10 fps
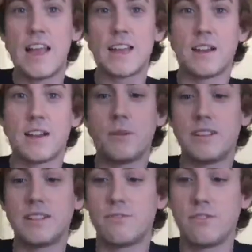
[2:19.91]
You're going to
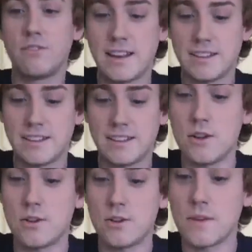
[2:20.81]
place it flat
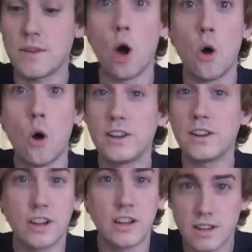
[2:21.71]
down, open it
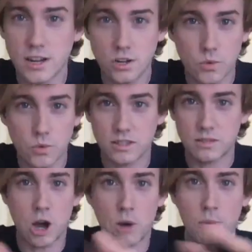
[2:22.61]
just like you would a
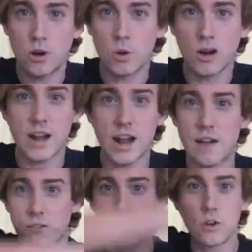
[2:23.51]
spellbook. We're going to have
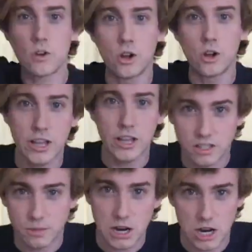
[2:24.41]
a full
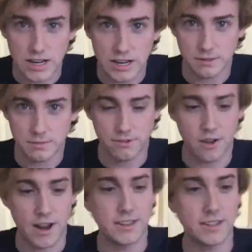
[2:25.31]
experience, my
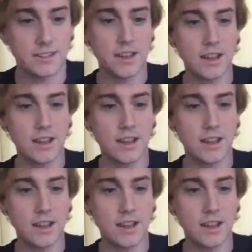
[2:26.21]
friends.